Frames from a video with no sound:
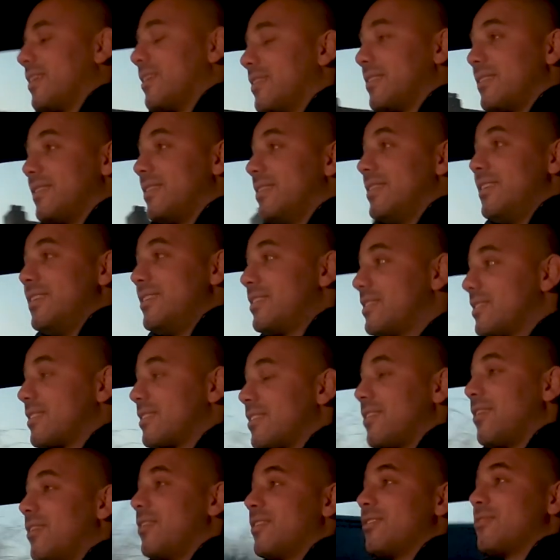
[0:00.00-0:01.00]
These
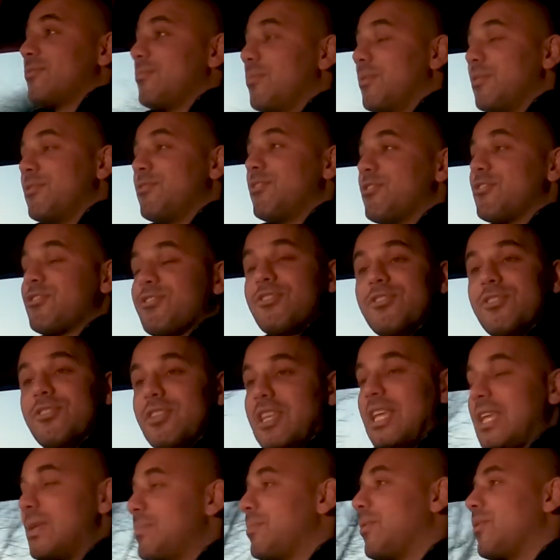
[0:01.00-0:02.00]
cars will just
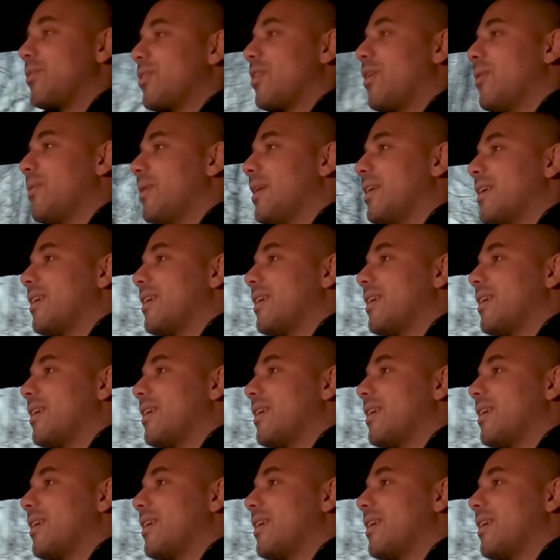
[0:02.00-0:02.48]
keep on going.